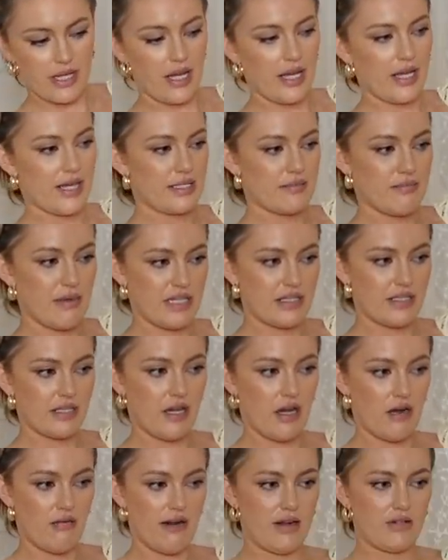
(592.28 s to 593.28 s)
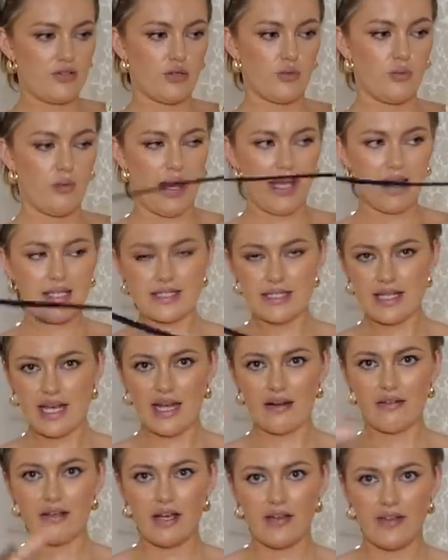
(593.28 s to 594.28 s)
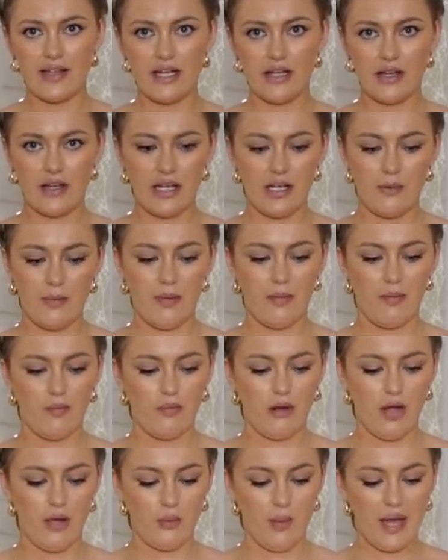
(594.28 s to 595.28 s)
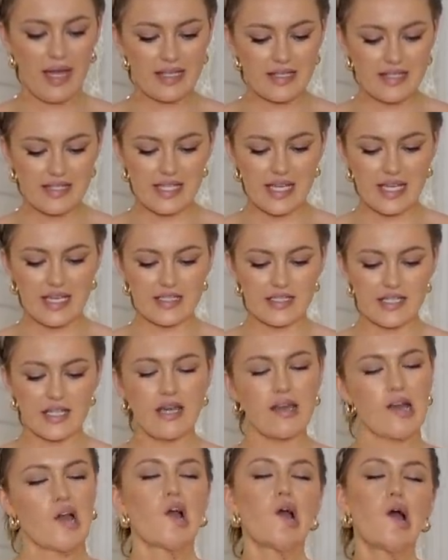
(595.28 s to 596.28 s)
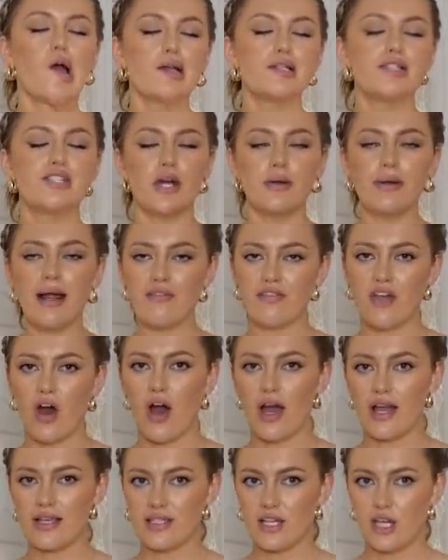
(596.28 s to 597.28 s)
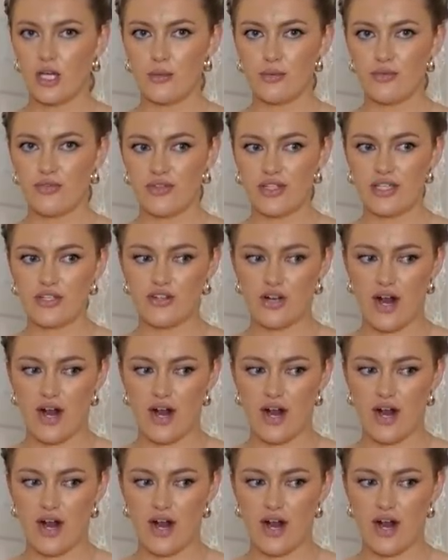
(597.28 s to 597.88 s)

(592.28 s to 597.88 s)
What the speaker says: like is meant to go around your waist area. They look a little bit low waisted. Don't have the highest hopes for these